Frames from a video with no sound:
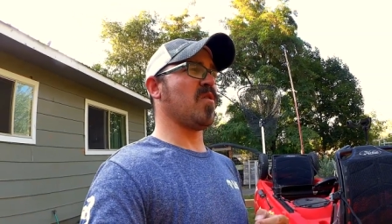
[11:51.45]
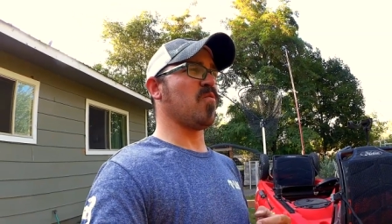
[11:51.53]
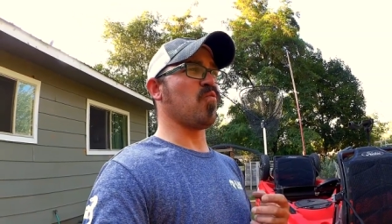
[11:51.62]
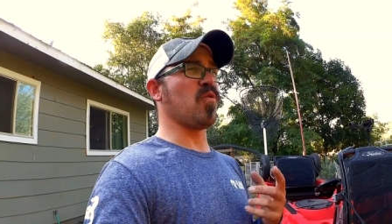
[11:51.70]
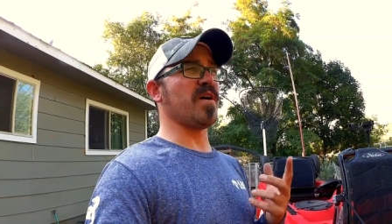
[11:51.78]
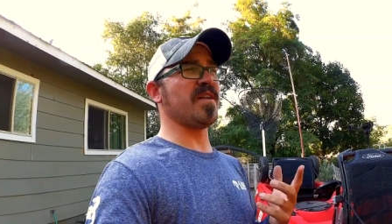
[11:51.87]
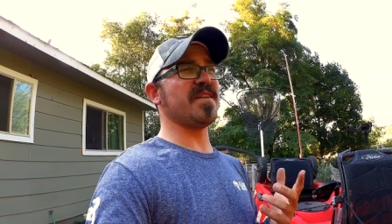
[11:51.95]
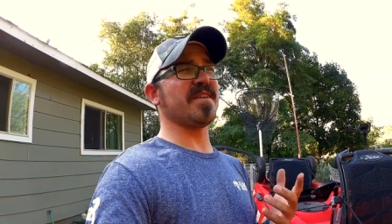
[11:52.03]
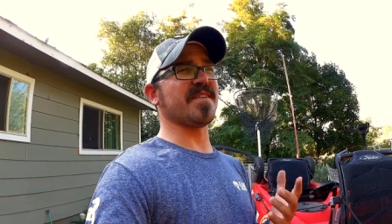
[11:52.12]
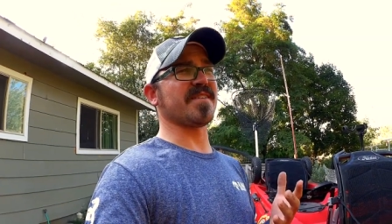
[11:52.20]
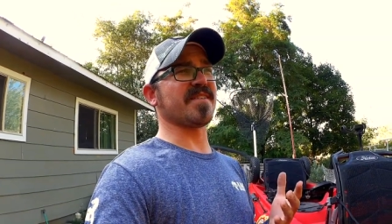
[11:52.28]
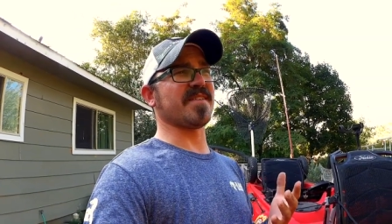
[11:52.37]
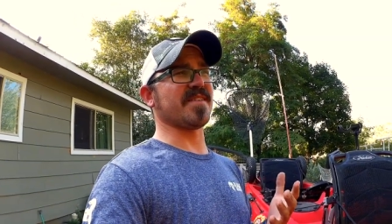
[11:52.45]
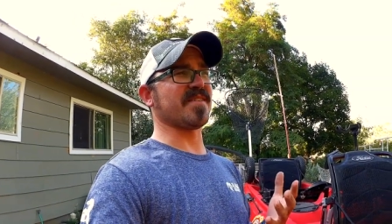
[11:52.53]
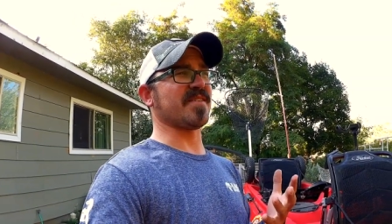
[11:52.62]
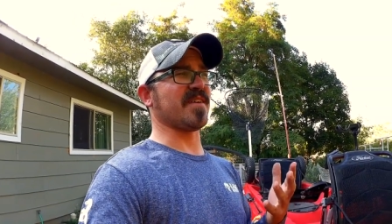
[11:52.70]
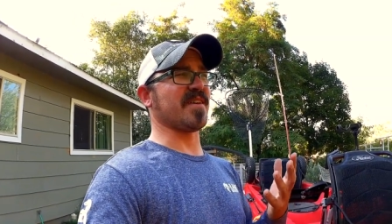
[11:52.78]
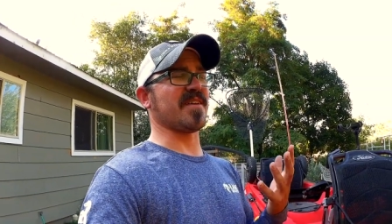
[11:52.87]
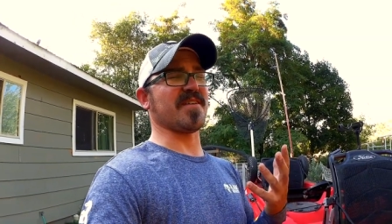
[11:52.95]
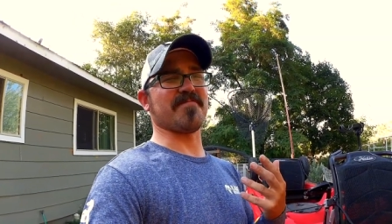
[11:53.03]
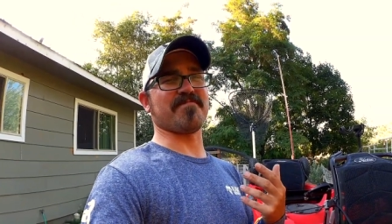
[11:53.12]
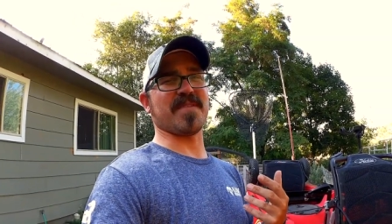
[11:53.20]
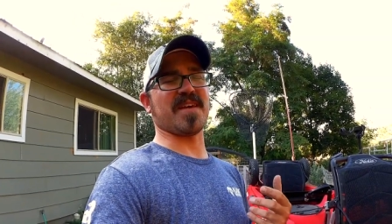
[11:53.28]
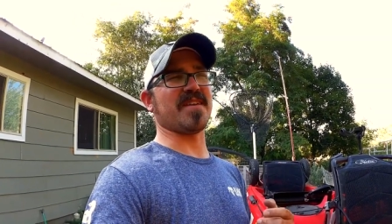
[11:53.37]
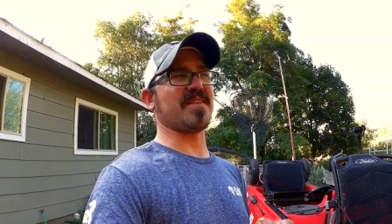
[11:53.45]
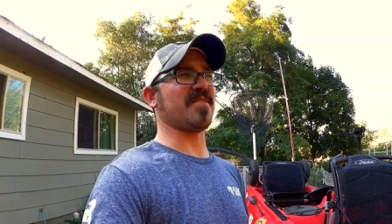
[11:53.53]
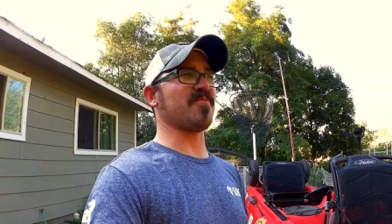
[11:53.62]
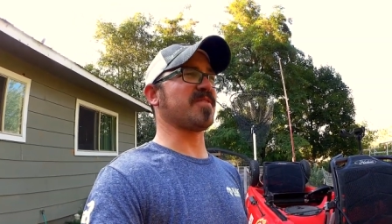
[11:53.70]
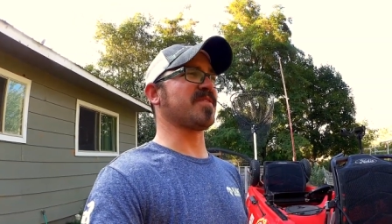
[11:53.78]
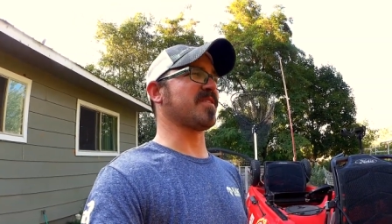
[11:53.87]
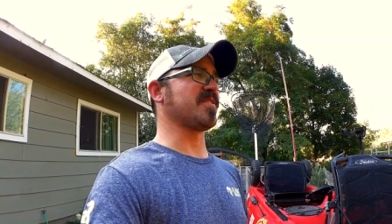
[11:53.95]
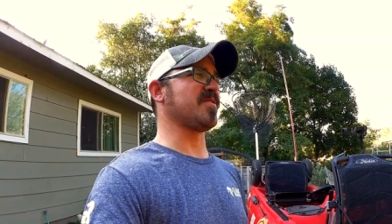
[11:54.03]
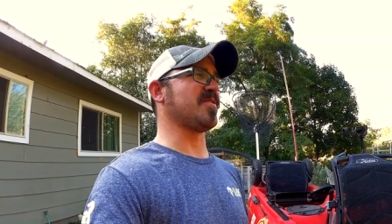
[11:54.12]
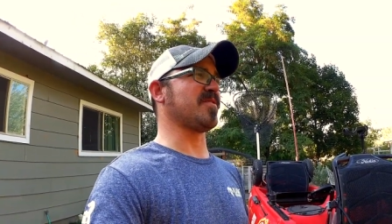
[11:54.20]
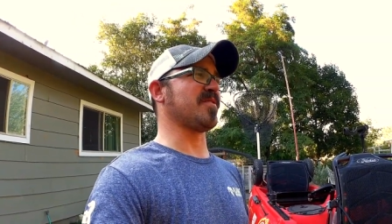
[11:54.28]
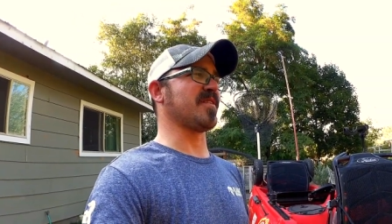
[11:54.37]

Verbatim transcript: One is this, um, I think, what's it called?